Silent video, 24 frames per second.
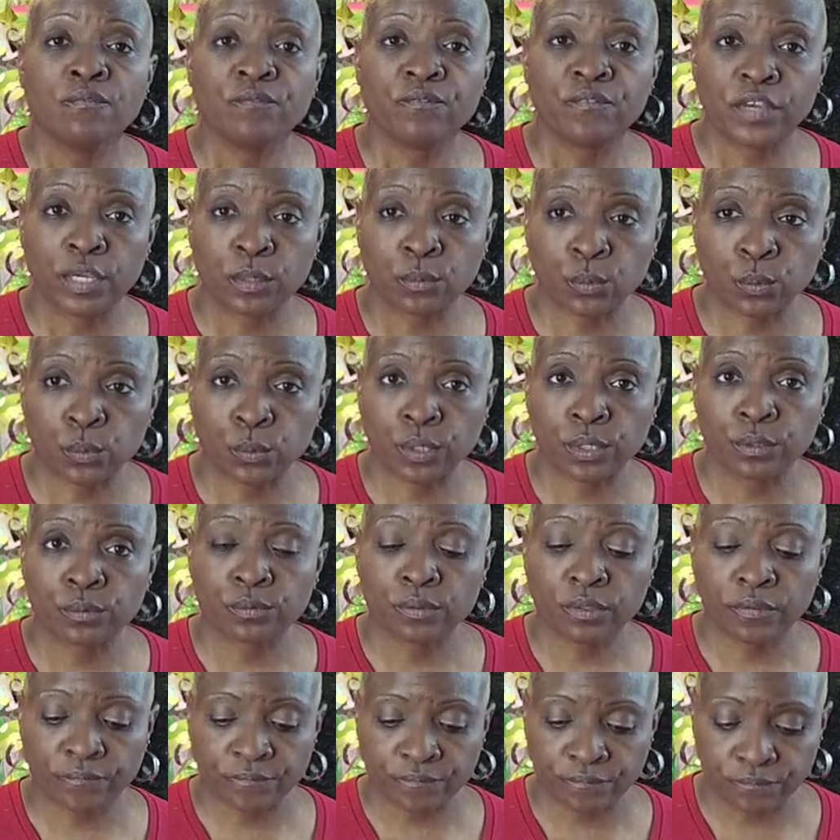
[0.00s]
February
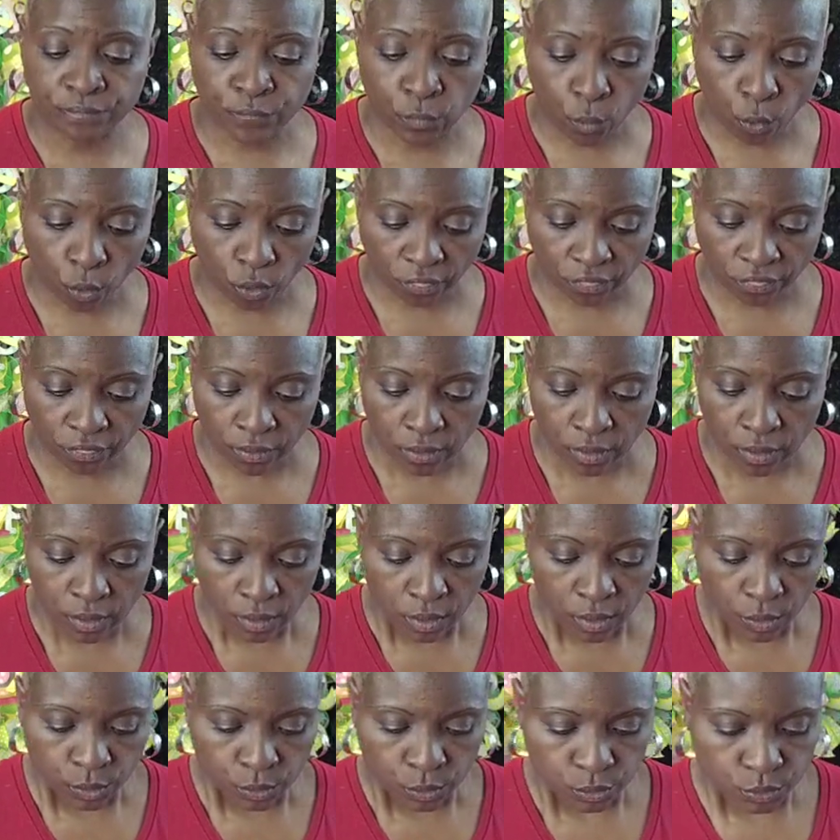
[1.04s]
the 4th.
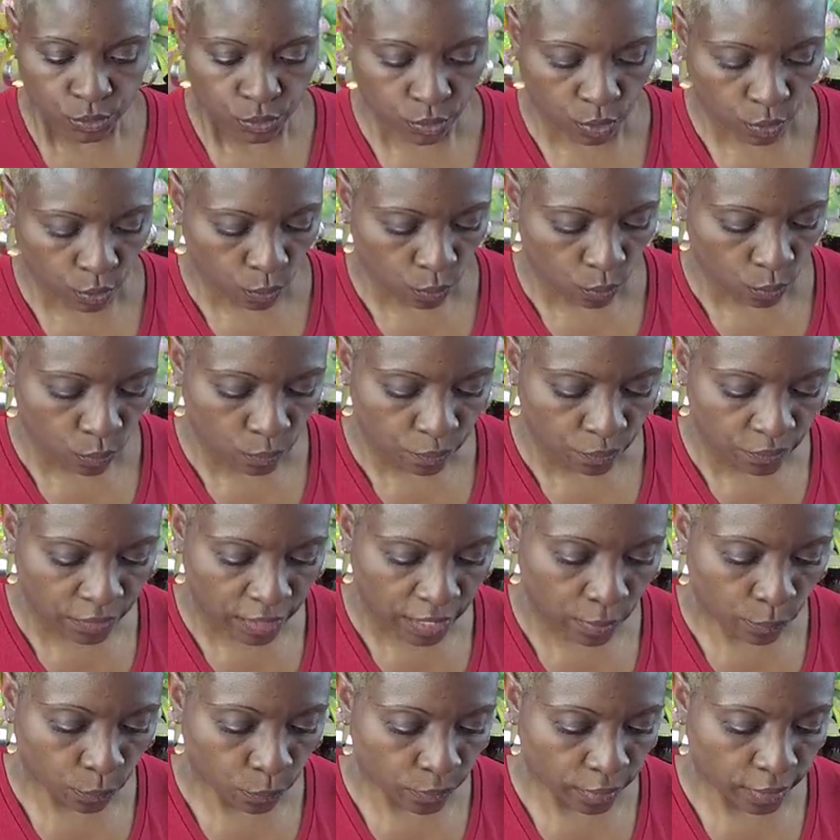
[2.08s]
So
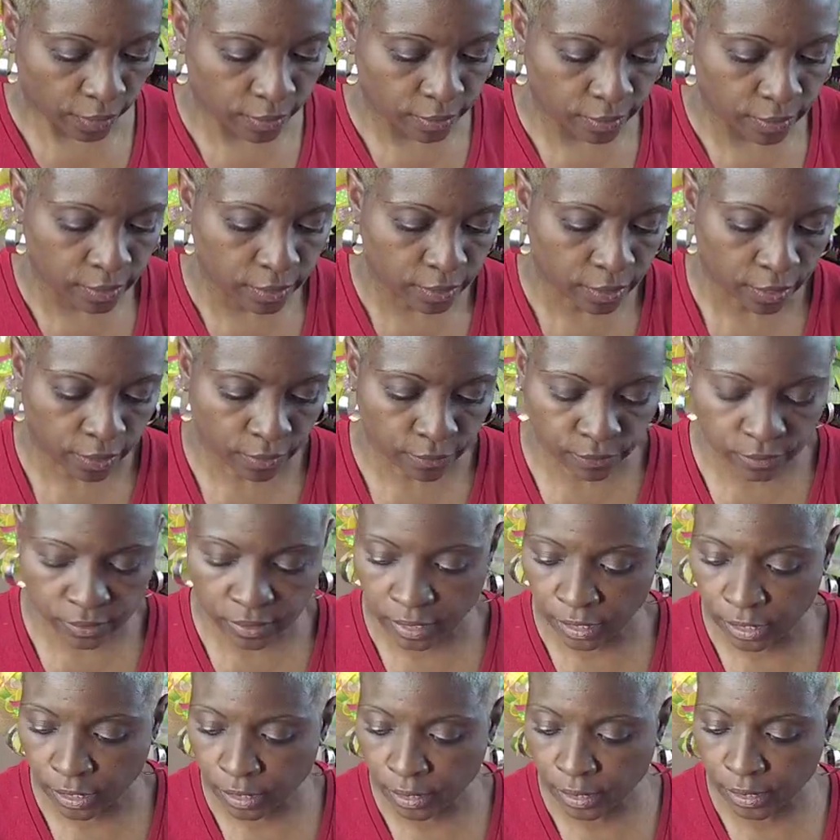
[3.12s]
that way, get
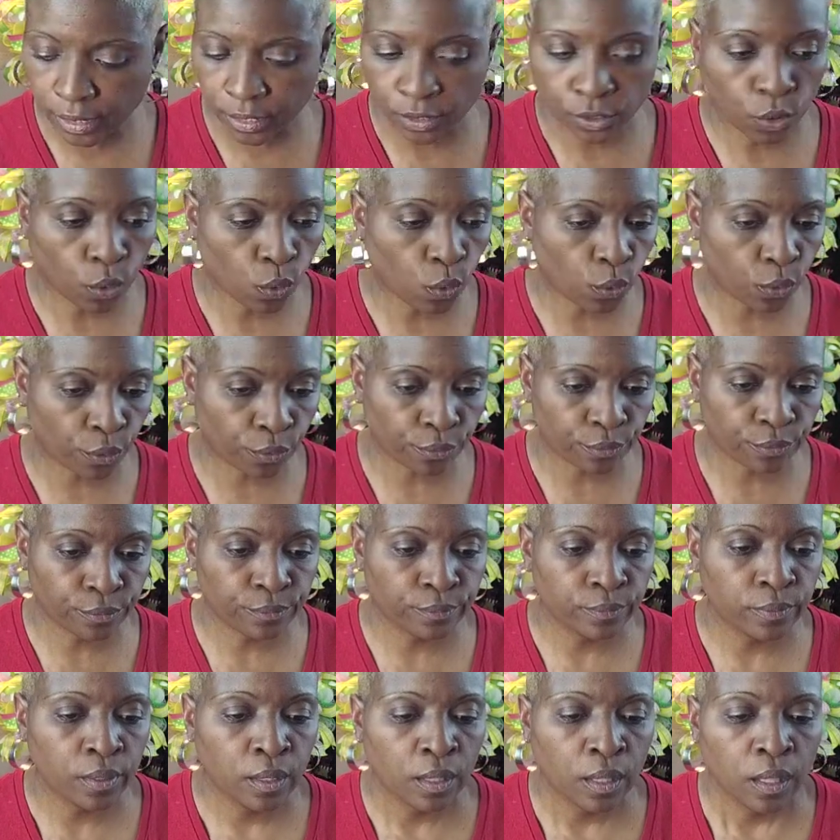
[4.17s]
everything in order.
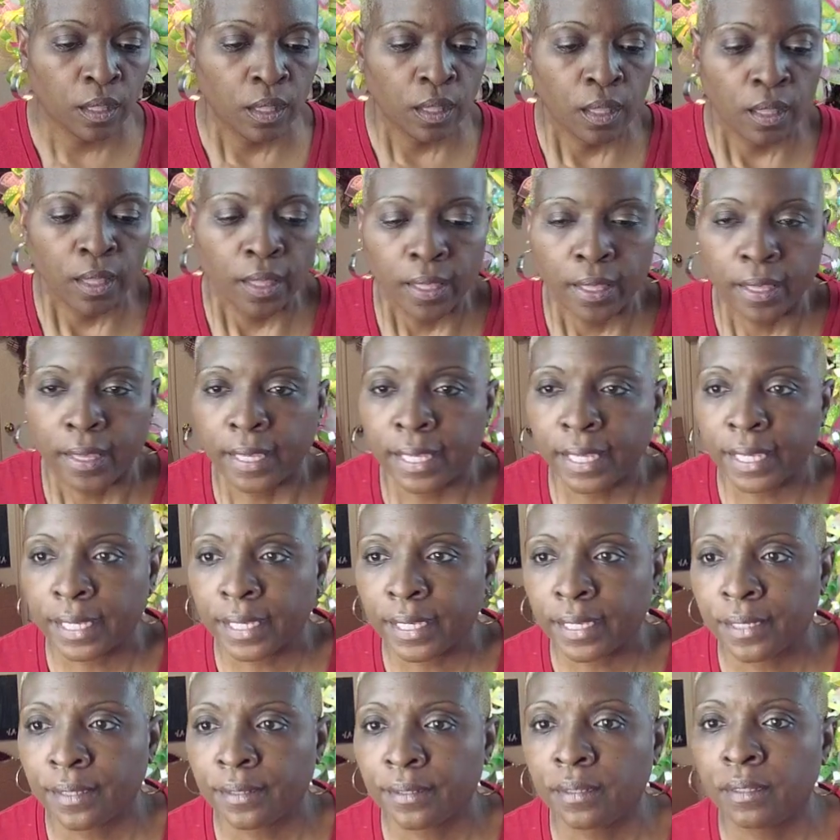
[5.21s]

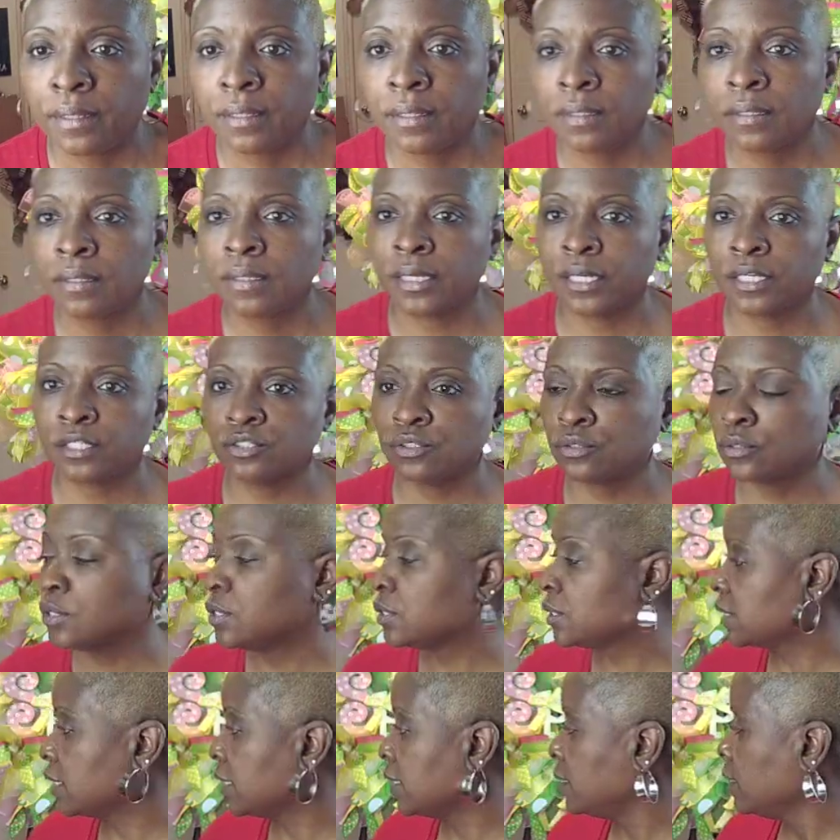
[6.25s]
And as you can
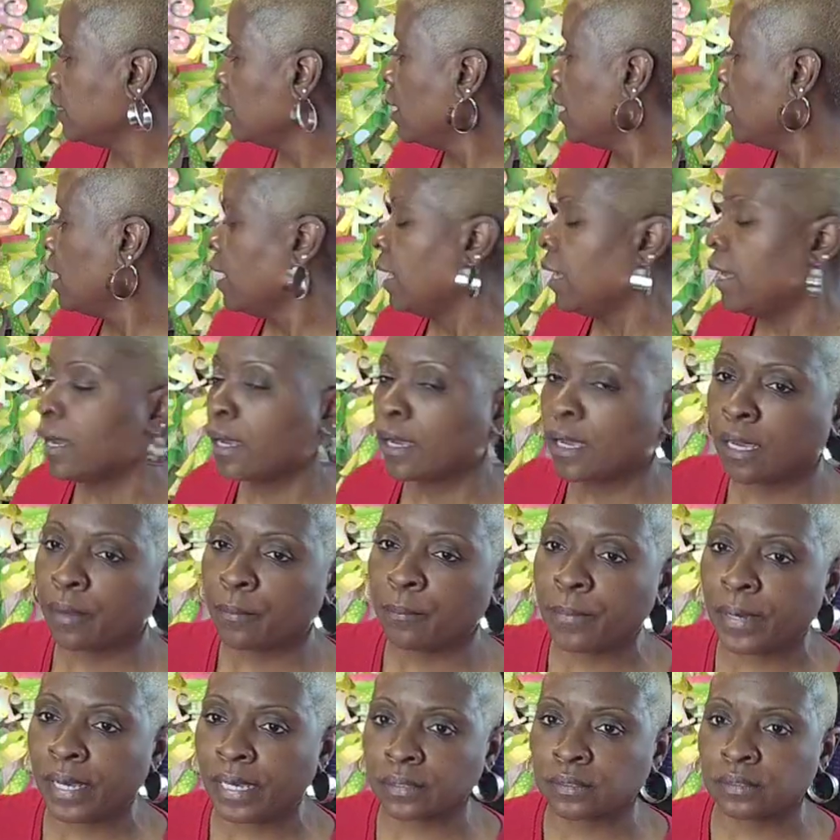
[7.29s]
see, I got
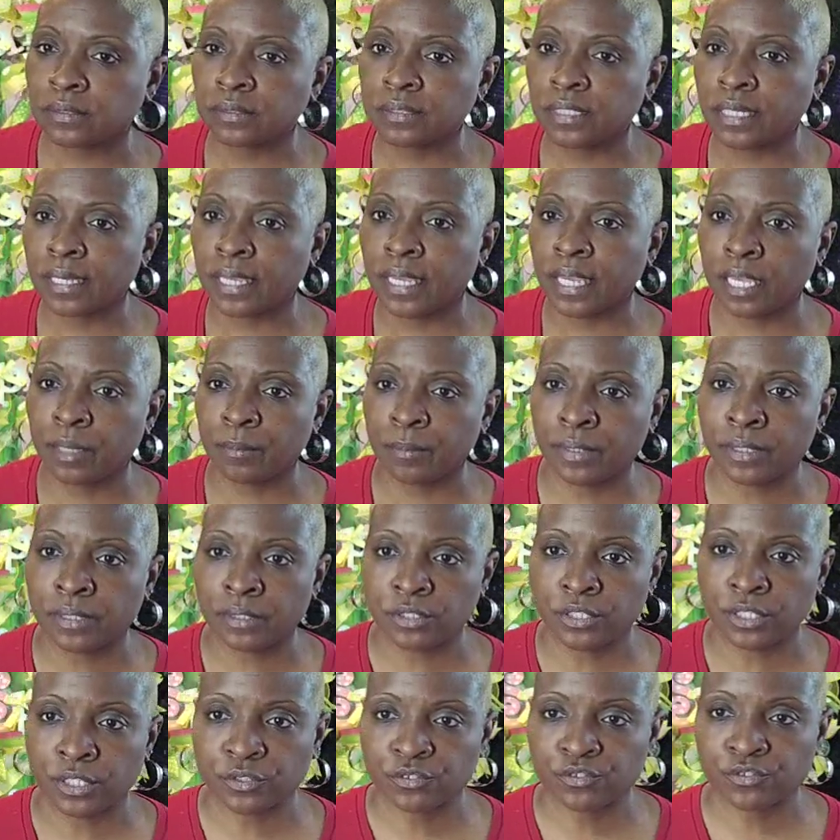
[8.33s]
boxes that came in
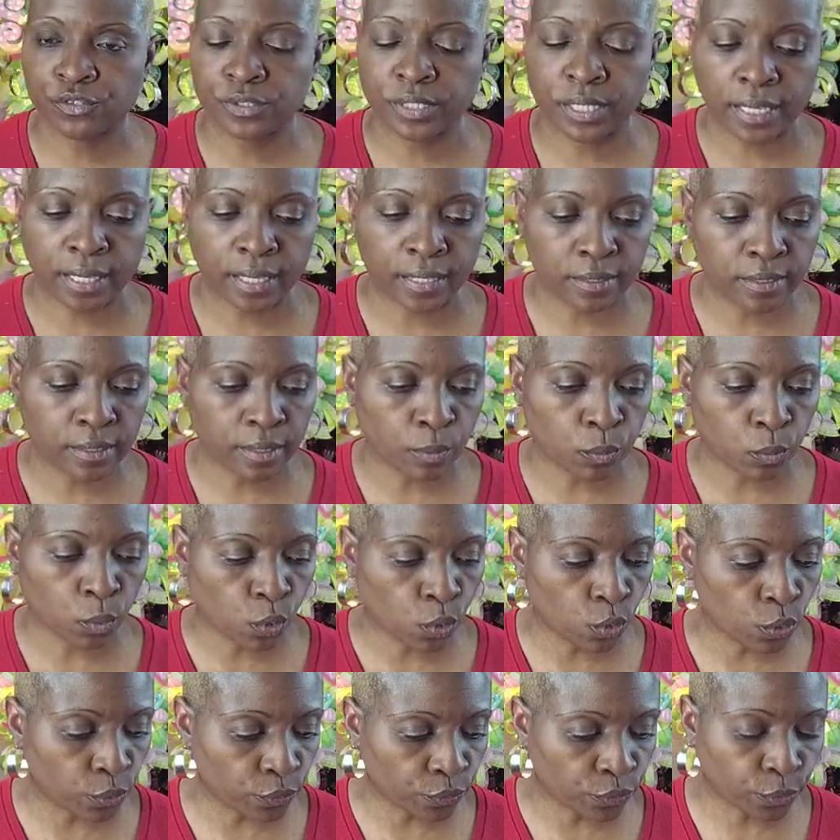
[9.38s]
yesterday that I'm
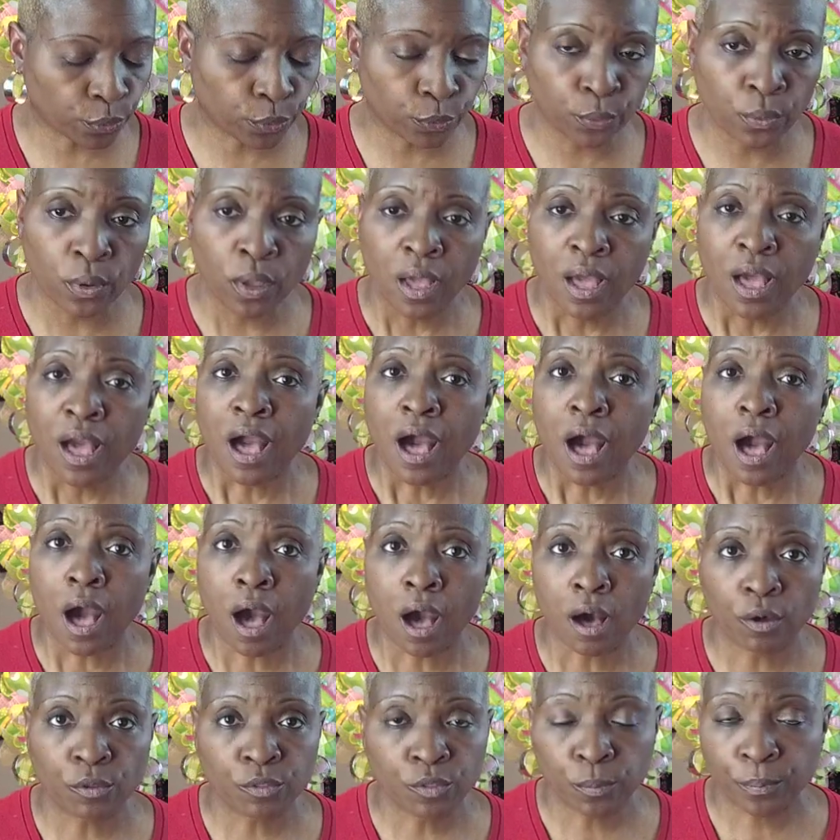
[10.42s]
going through,
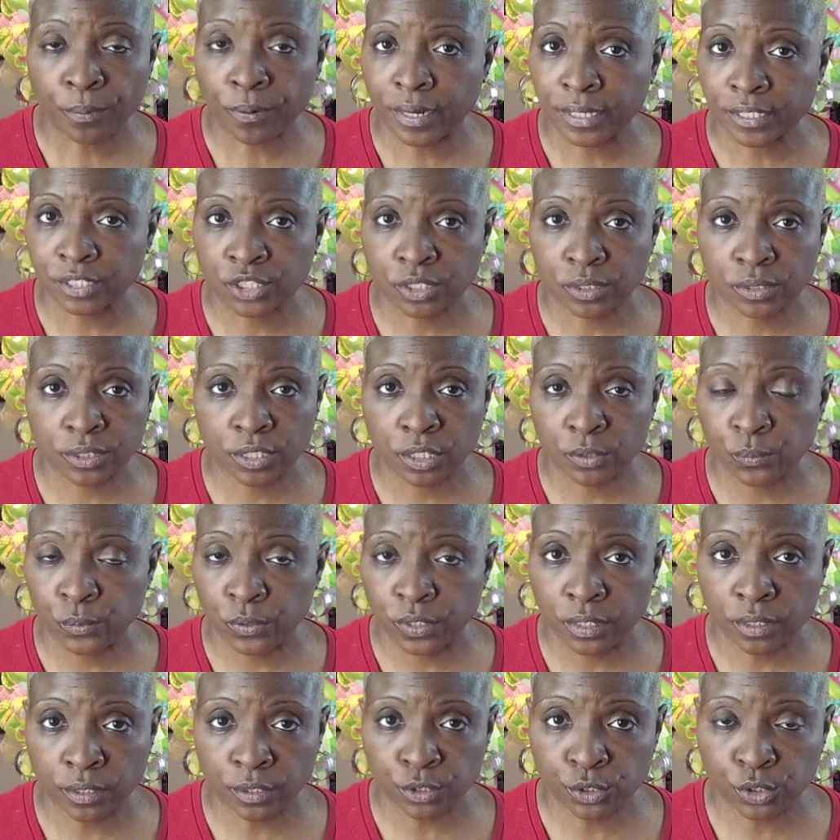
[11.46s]
all the projects that
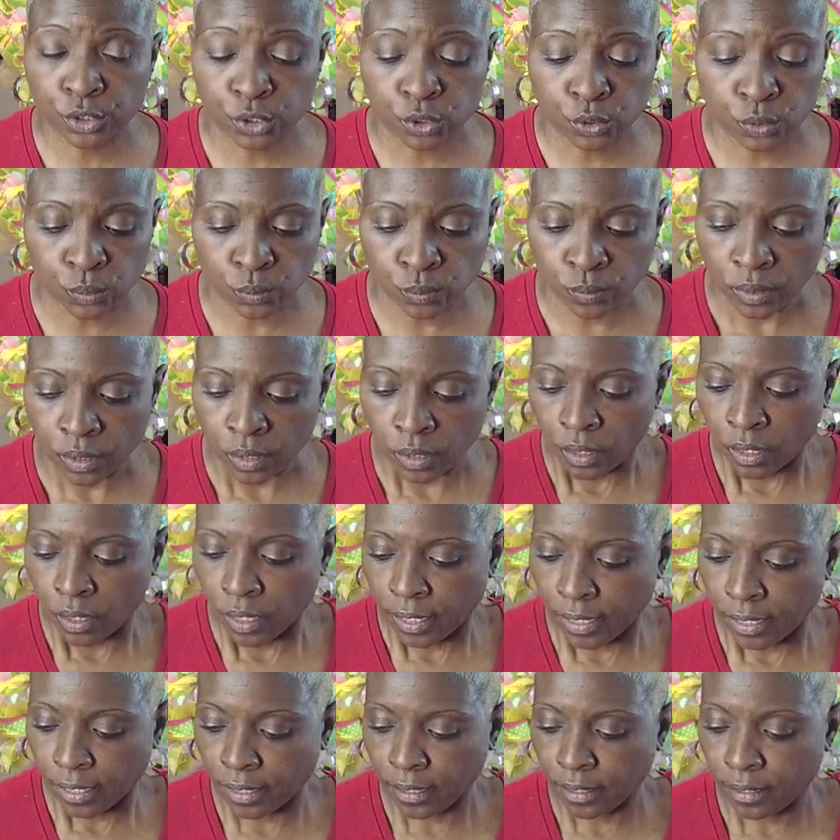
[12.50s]
we're going to do.
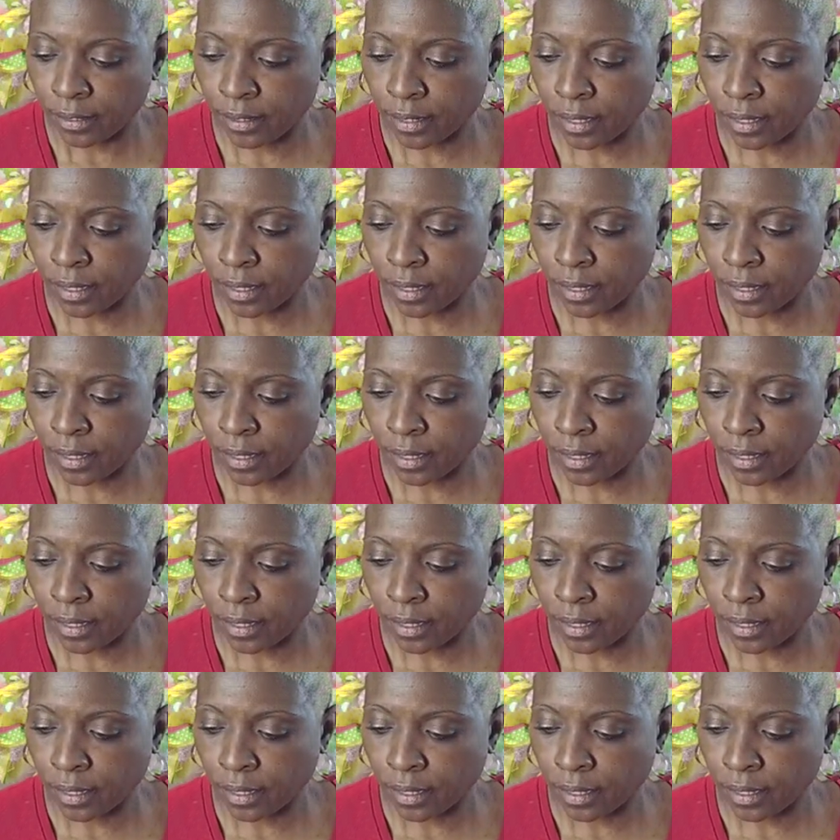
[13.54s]
And